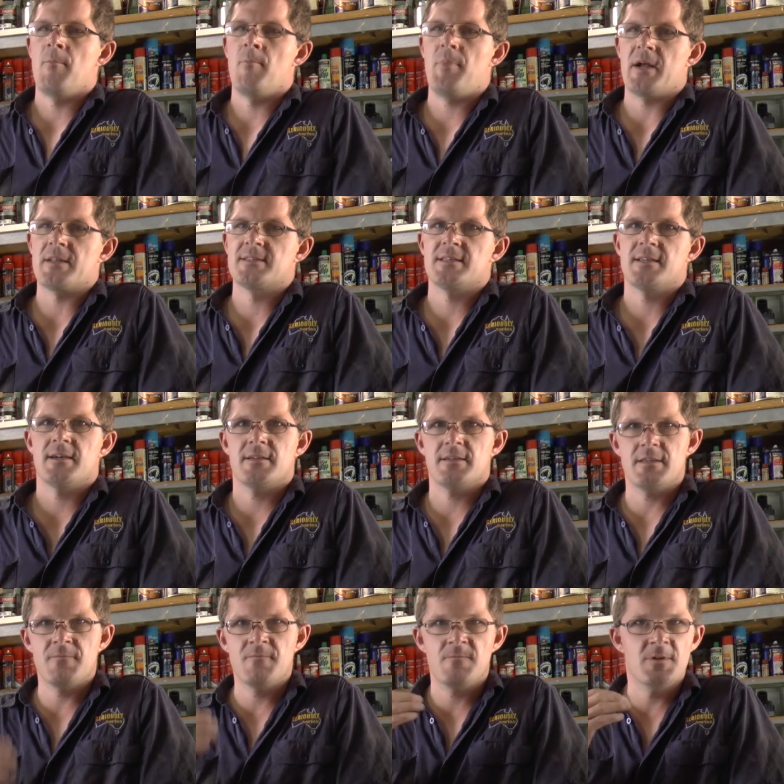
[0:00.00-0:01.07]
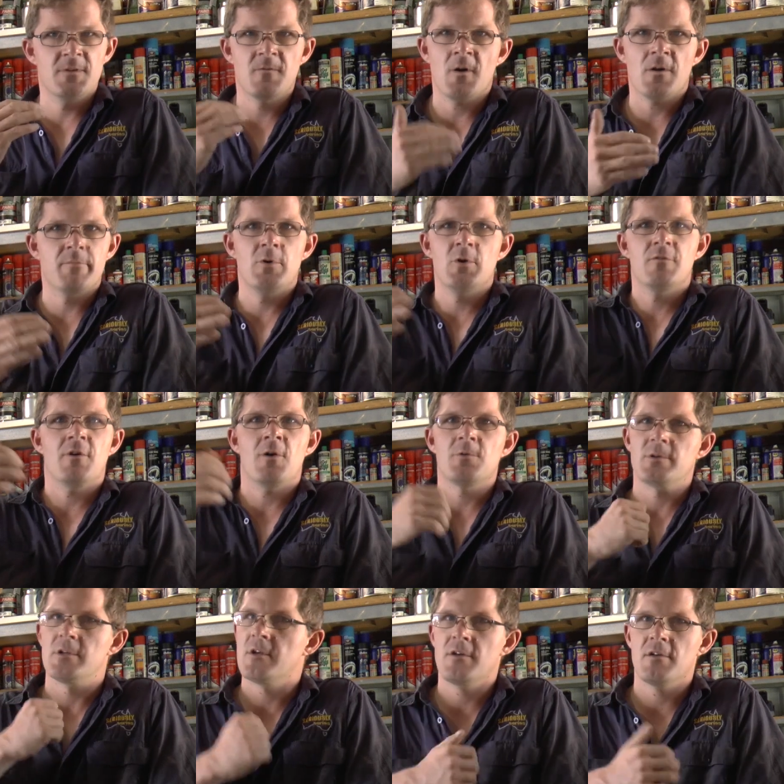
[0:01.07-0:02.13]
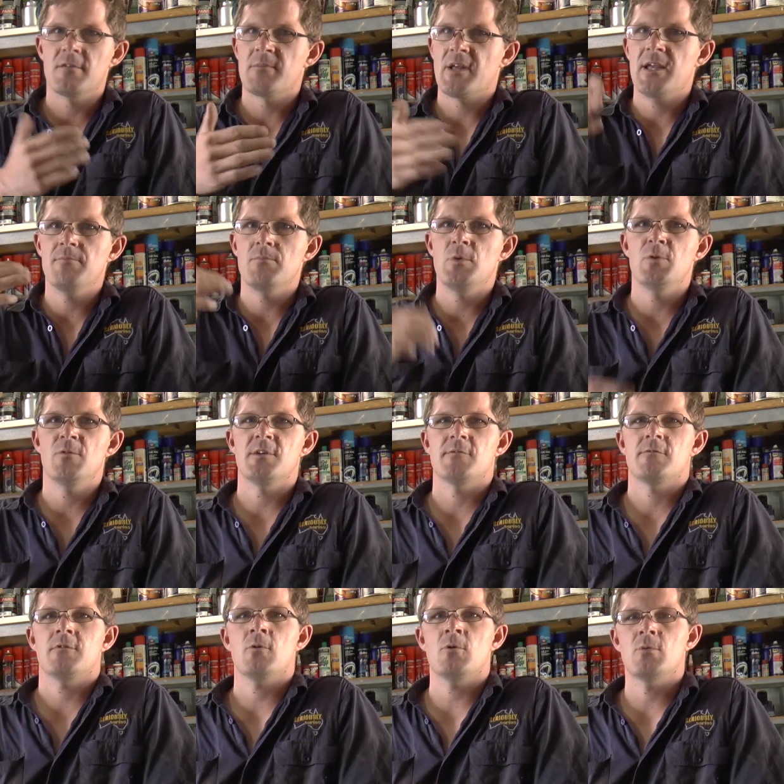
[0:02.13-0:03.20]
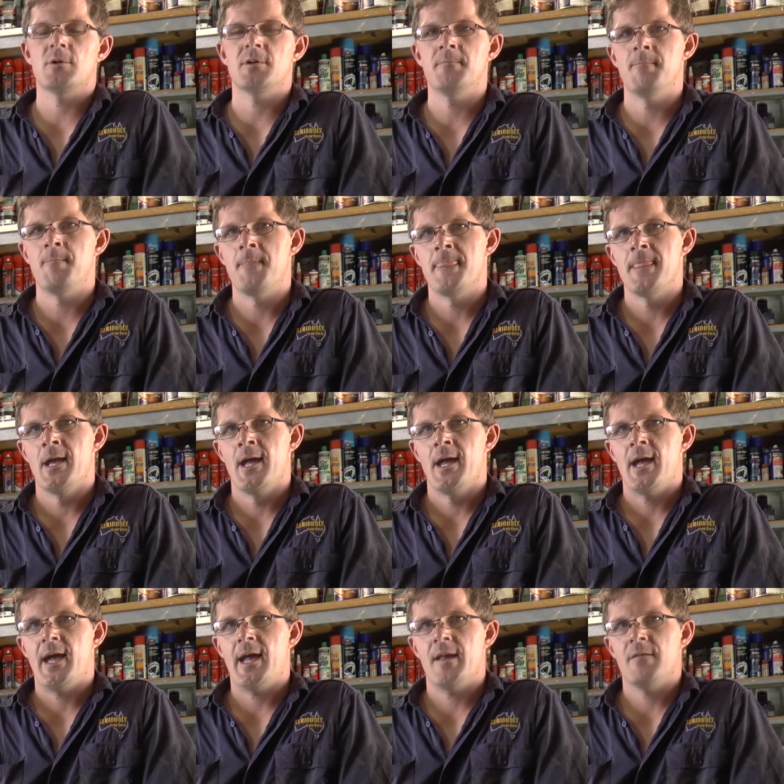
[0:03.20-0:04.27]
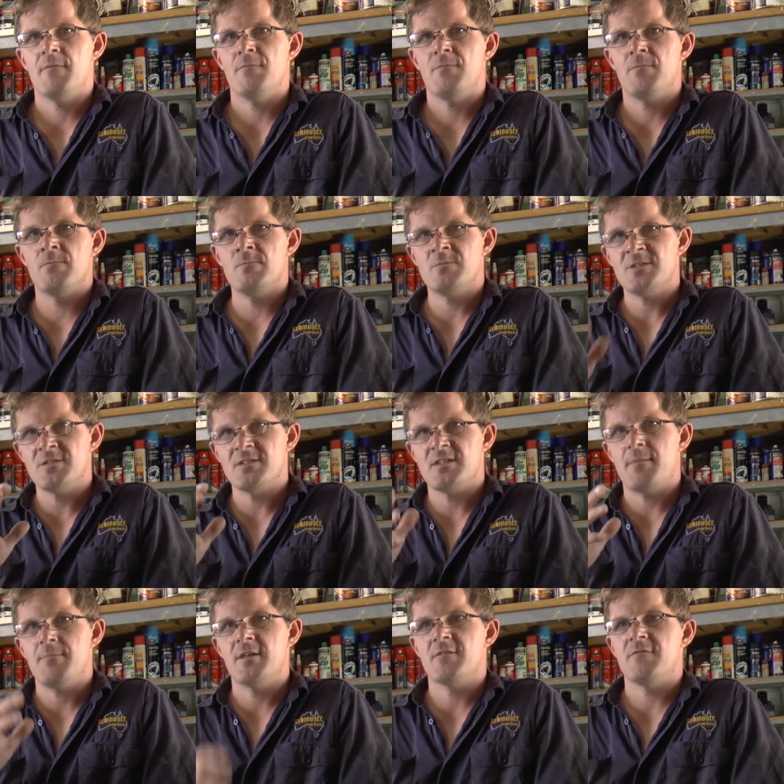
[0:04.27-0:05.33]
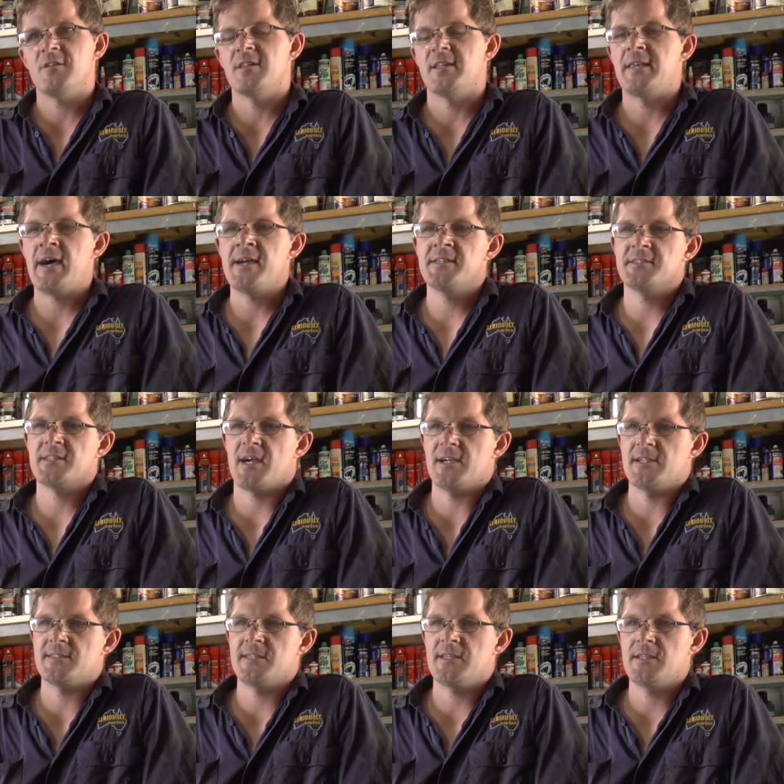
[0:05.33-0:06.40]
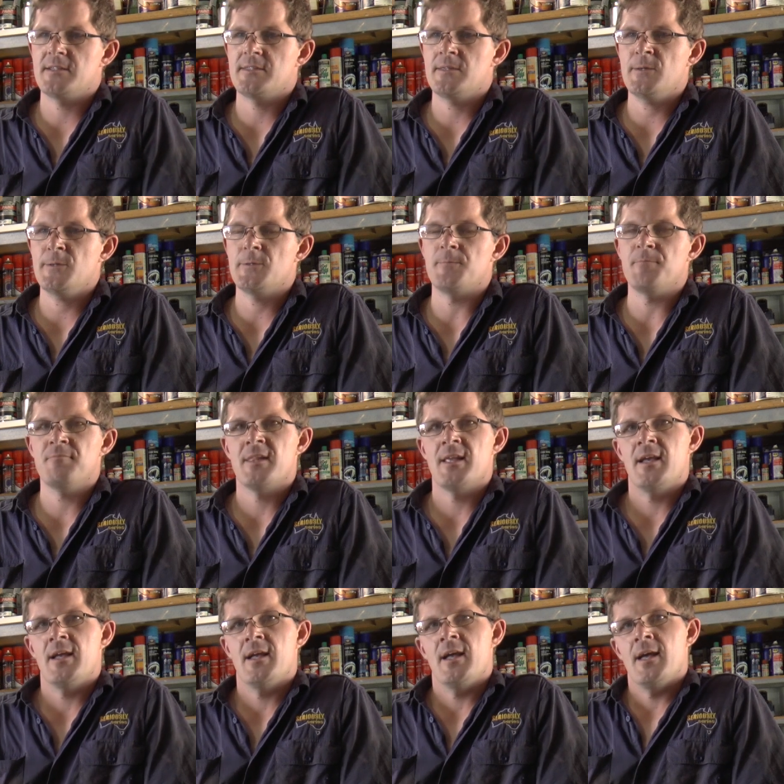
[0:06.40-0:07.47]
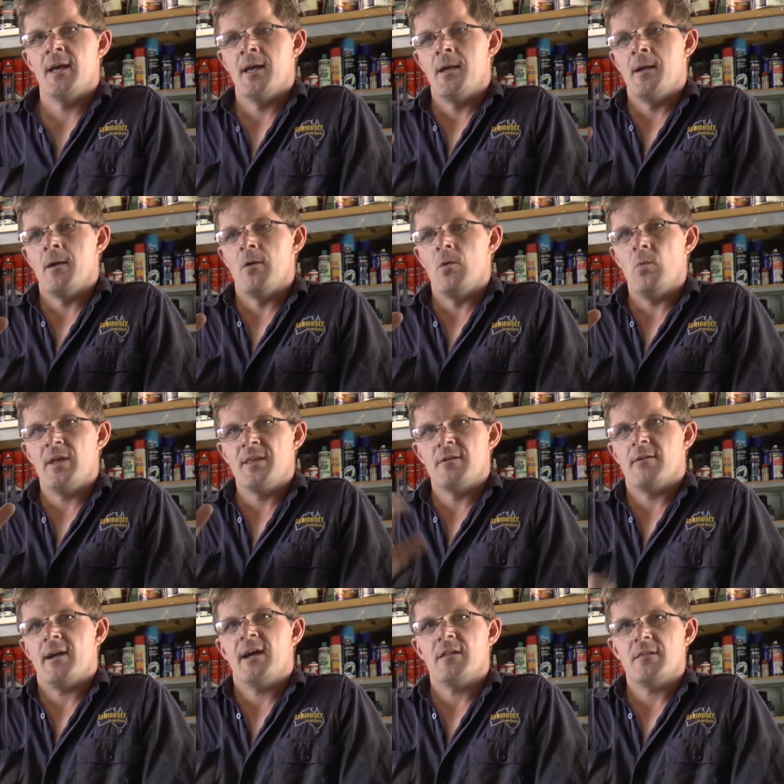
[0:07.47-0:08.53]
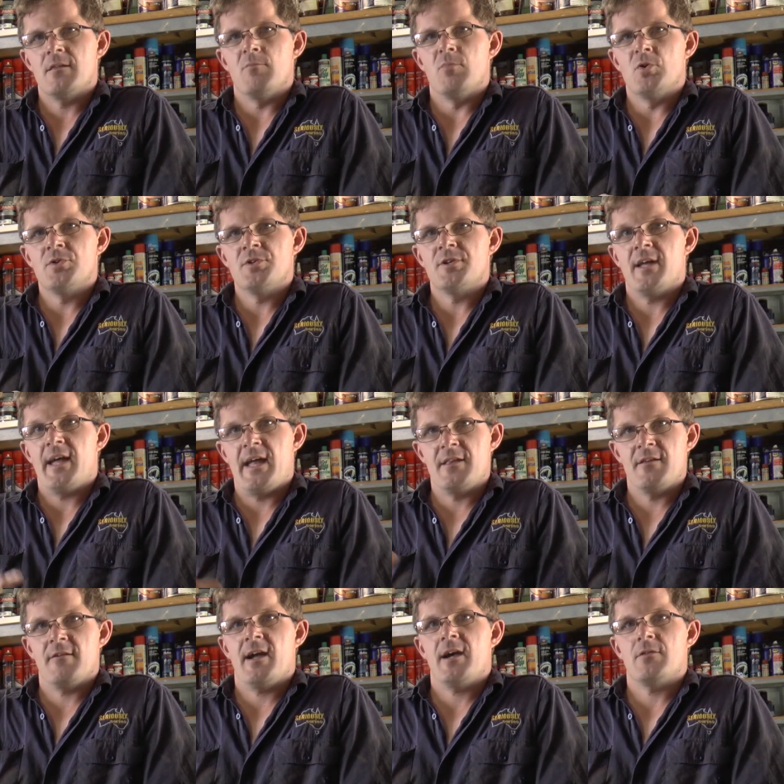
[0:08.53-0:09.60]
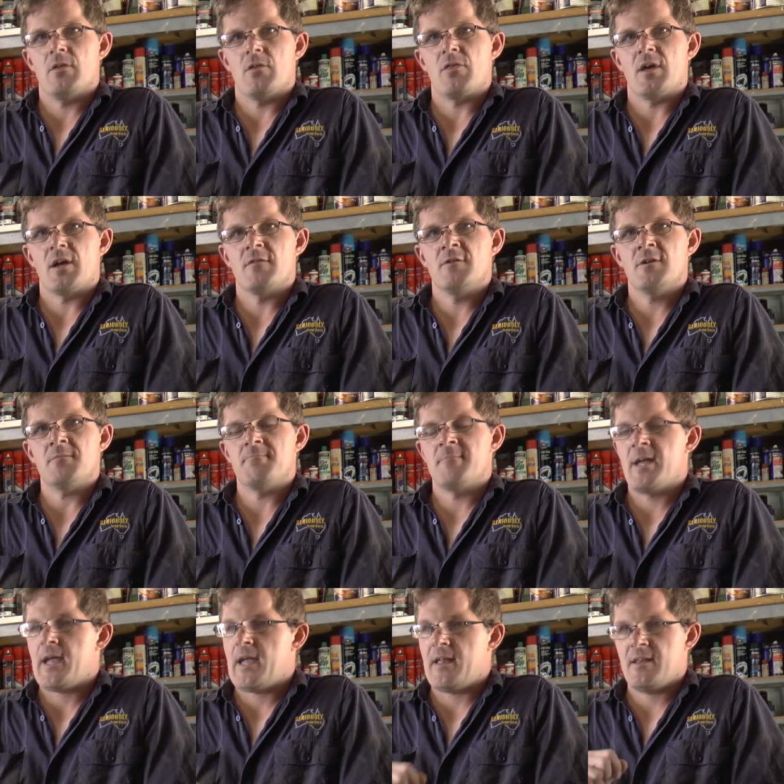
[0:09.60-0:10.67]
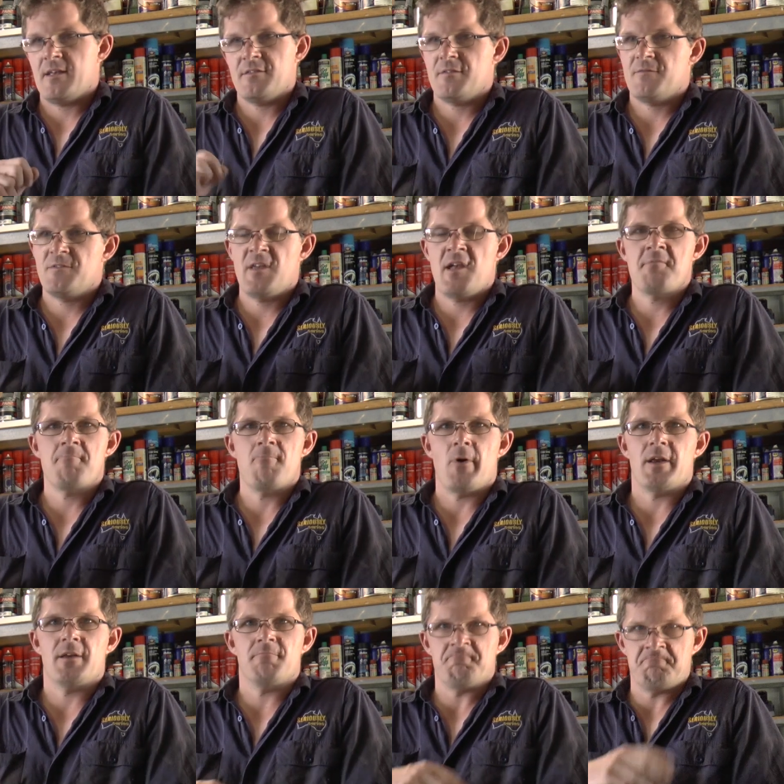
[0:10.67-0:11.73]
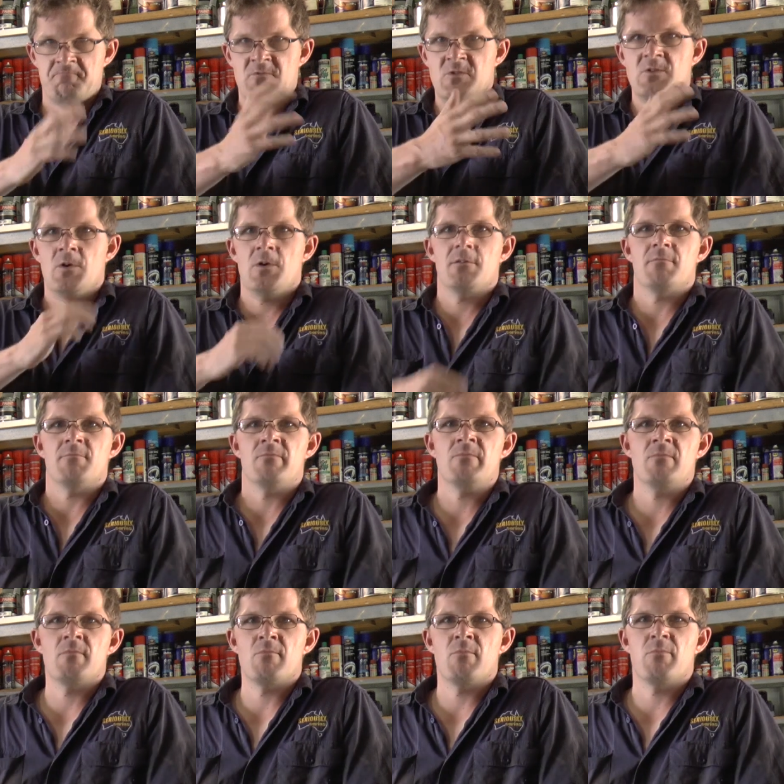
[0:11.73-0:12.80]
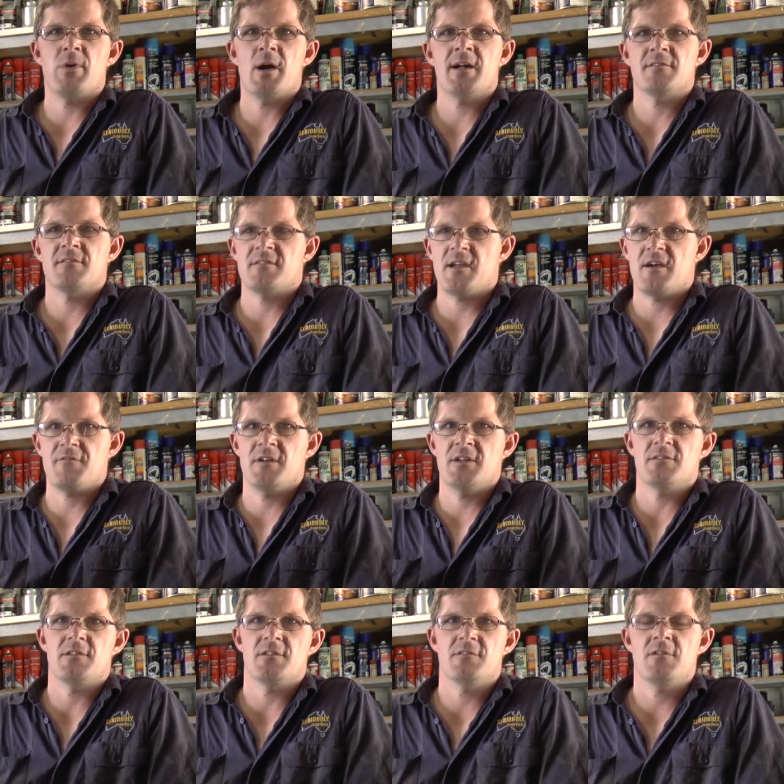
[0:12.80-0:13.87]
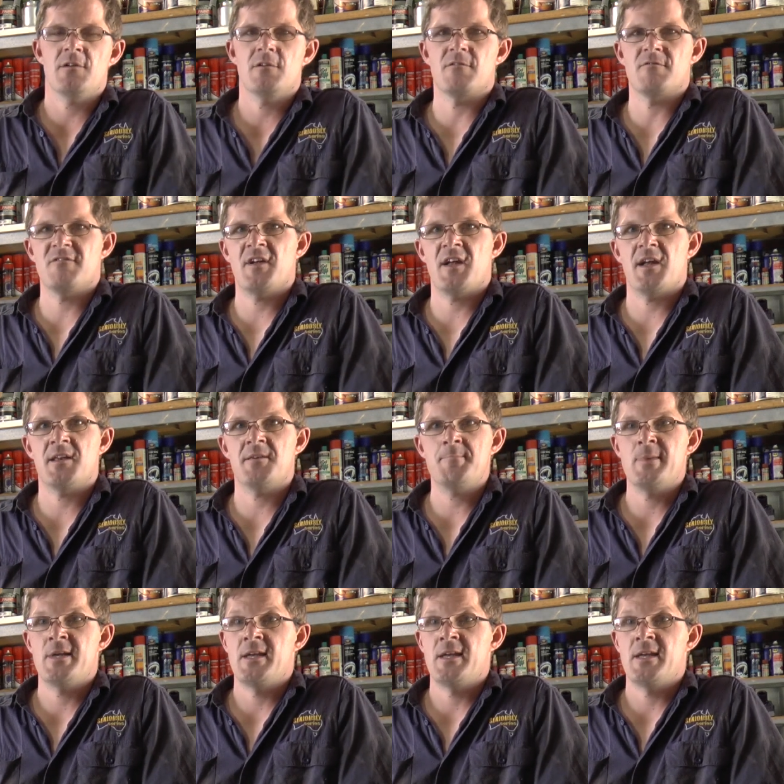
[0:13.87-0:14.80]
But you've got to move on. You've got to keep moving forward. And just something for the naysayers here too. When you're out in the bush and you're out in the thick of it, and as I've said, when certain brown stuff hits a certain fan,